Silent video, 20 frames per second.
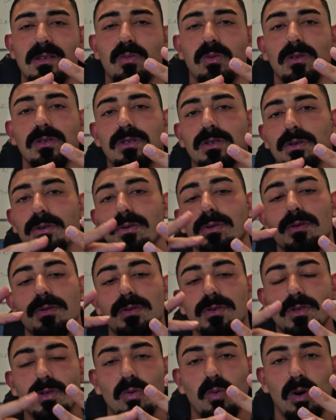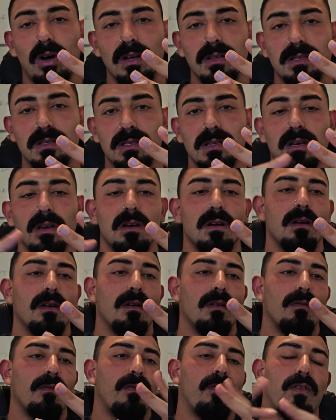we'll do squats.
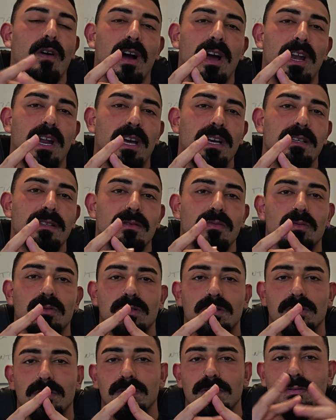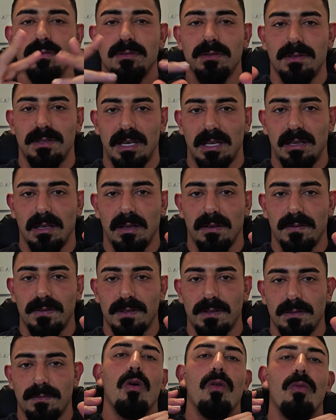Fridays we'll do
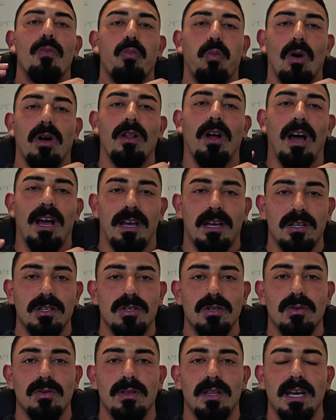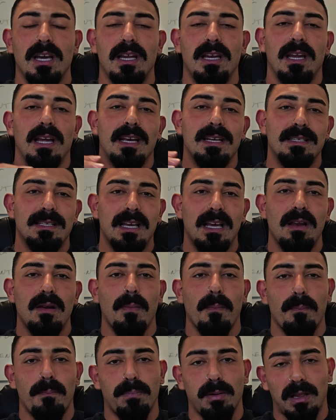deadlifts. What I can do then is
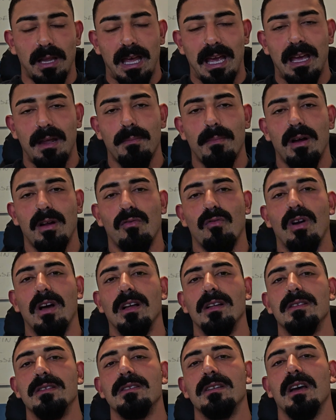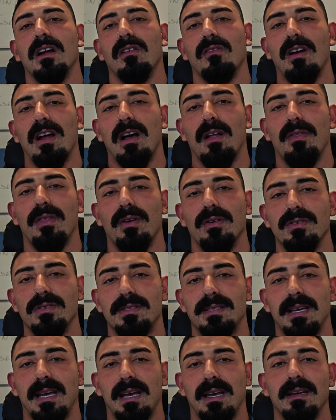plan my runs around those
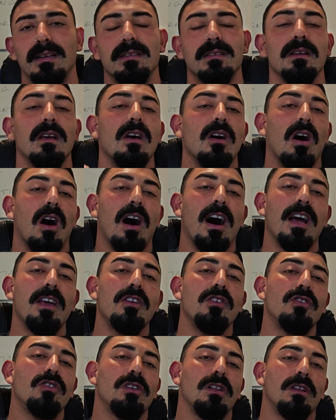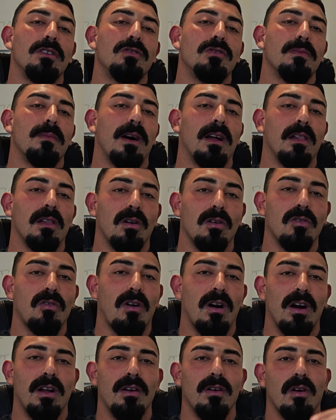days. I usually do my long
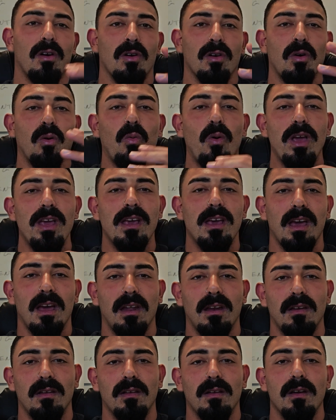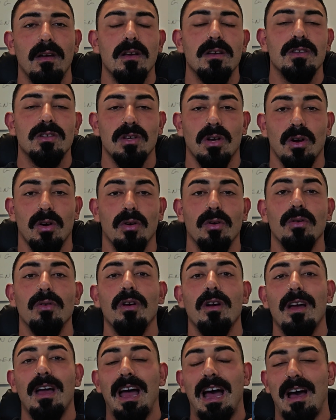run on a weekend. So
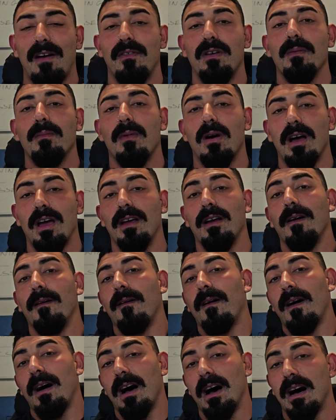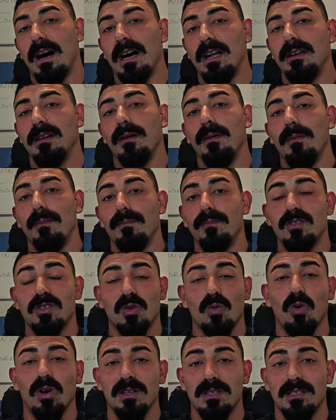having my hard
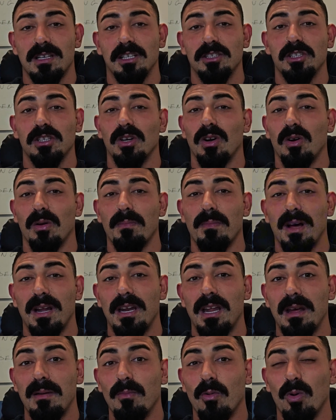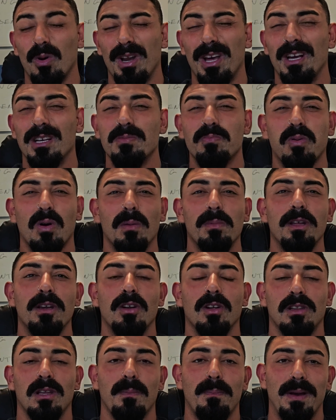squat session on Monday morning is probably
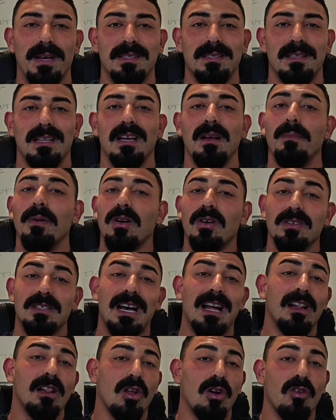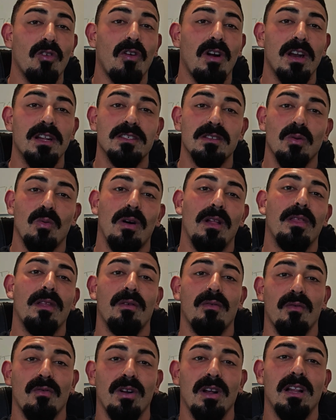not the best thing because that long run is the one
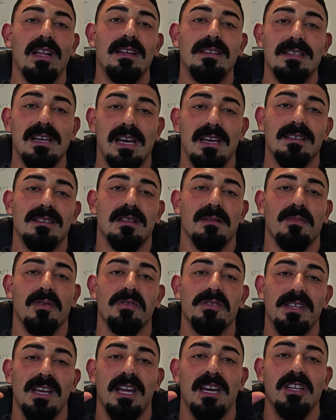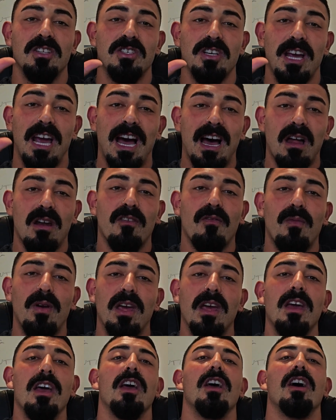that really takes the most energy out of
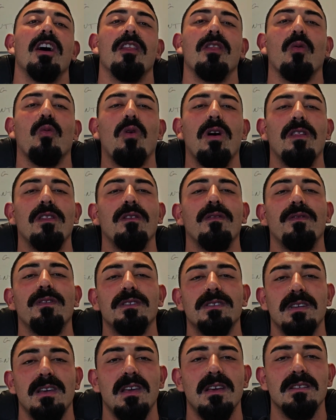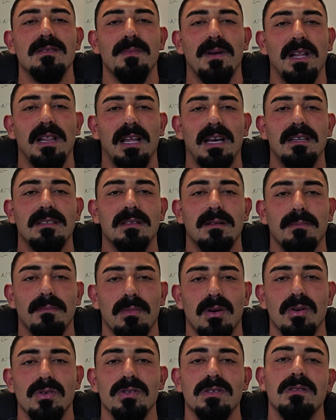me and the one that fatigues my legs the
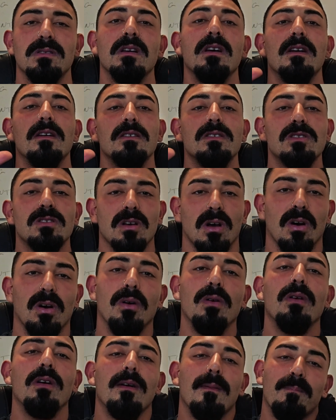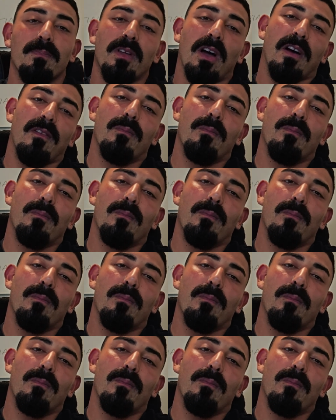most. So I've